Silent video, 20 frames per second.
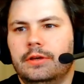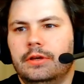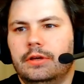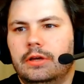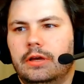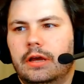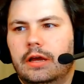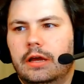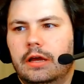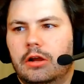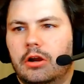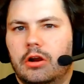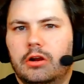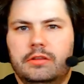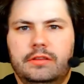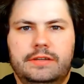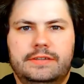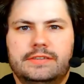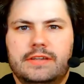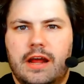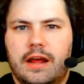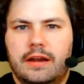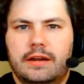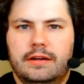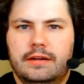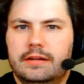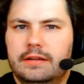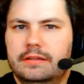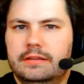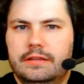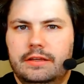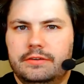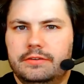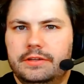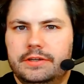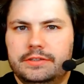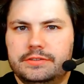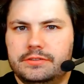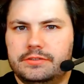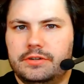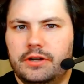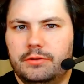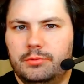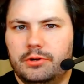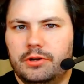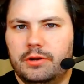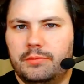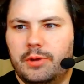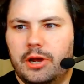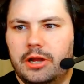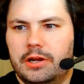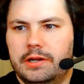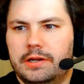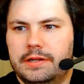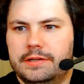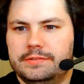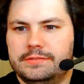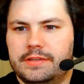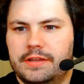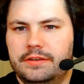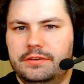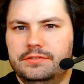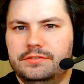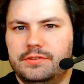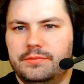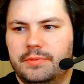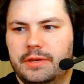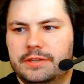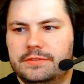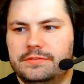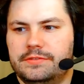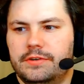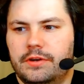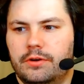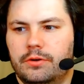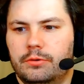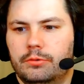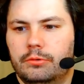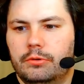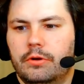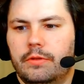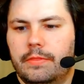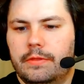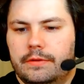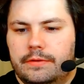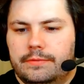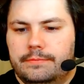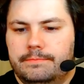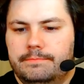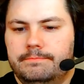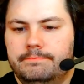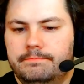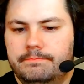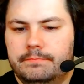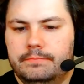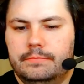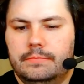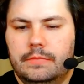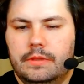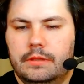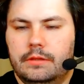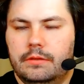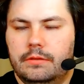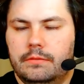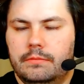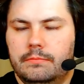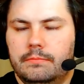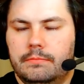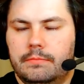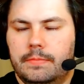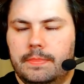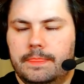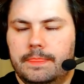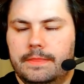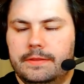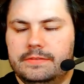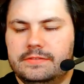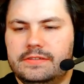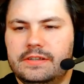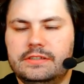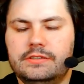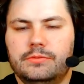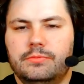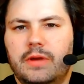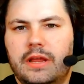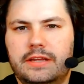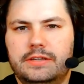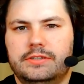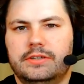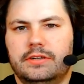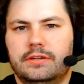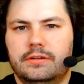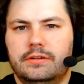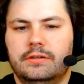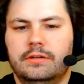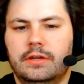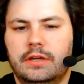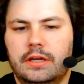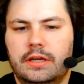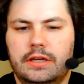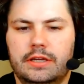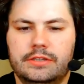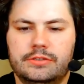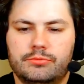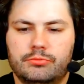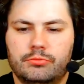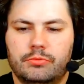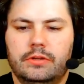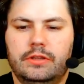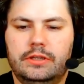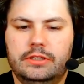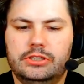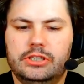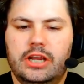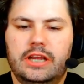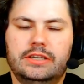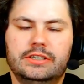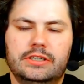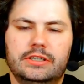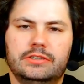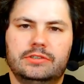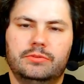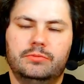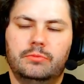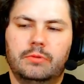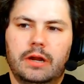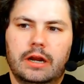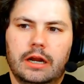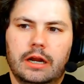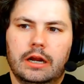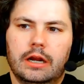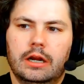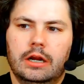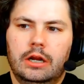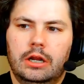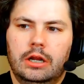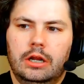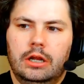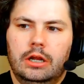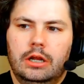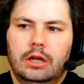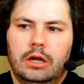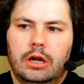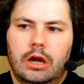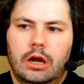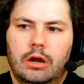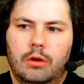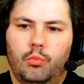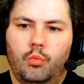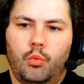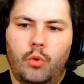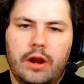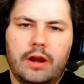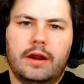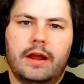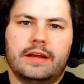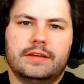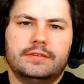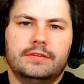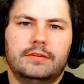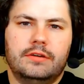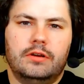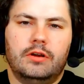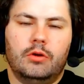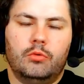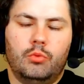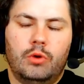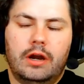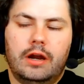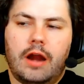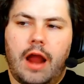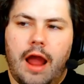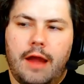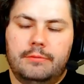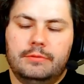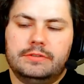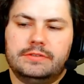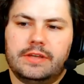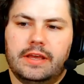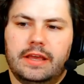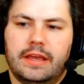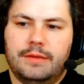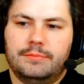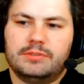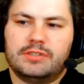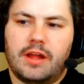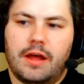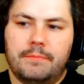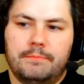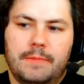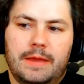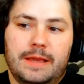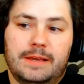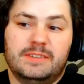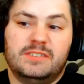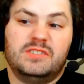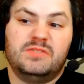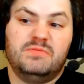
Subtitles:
or at least not nearly as a tradable commodity as they used to be. So the situation is really changing to where I would say GameStop makes.